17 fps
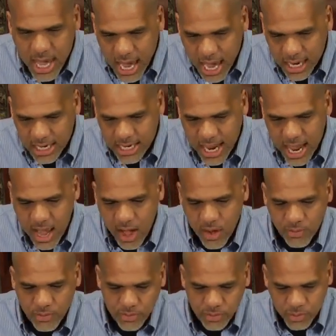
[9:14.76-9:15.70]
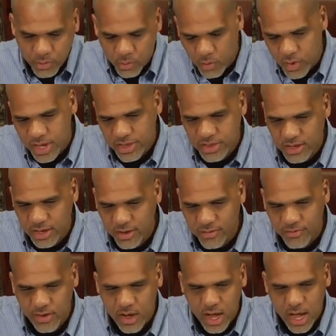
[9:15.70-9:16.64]
and now the width
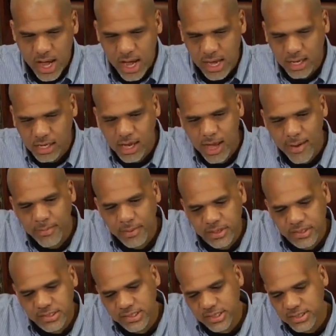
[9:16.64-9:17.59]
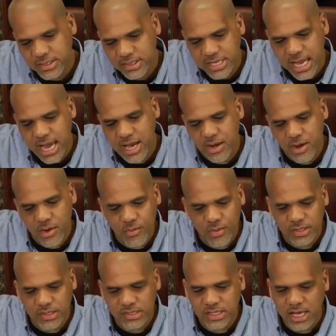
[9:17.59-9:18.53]
of a couple of cents down on
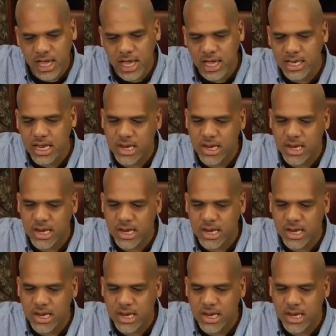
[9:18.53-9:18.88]
one side